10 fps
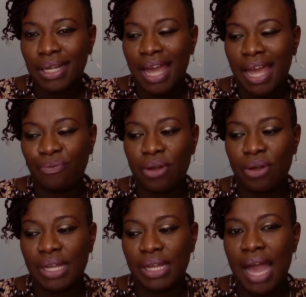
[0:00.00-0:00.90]
I
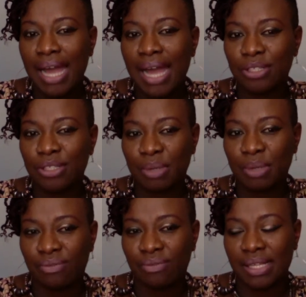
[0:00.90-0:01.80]
found it hard to
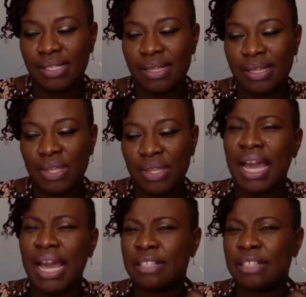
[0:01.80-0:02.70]
believe that
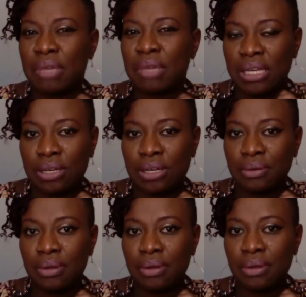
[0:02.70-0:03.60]
something as
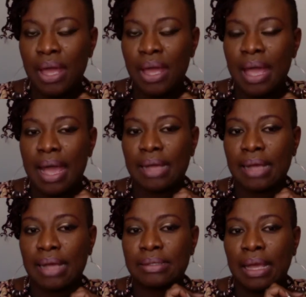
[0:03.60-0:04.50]
menial
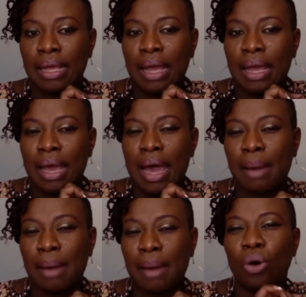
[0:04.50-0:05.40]
as
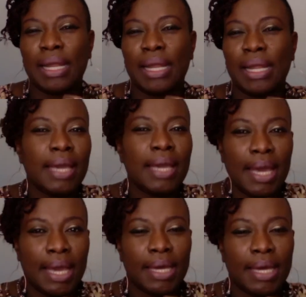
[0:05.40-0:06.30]
arm or leg
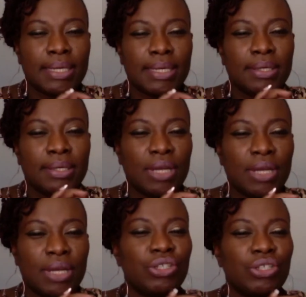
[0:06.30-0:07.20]
hair could
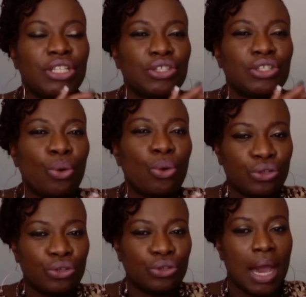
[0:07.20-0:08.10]
actually slow
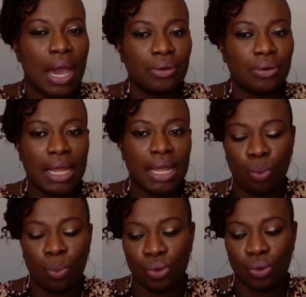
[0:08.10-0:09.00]
you down
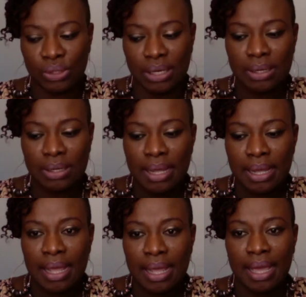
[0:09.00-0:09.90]
in water,
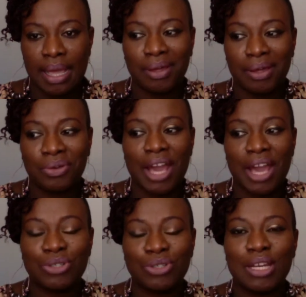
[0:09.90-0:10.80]
and could
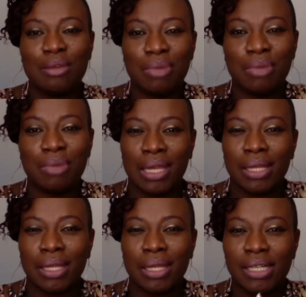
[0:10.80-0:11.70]
actually
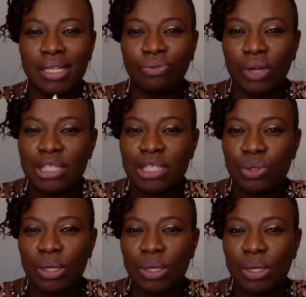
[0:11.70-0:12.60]
mean the difference
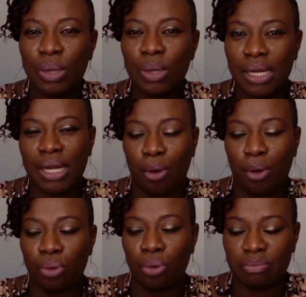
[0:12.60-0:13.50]
between winning a
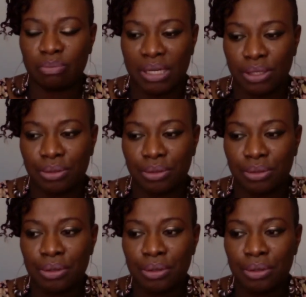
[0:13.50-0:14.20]
gold medal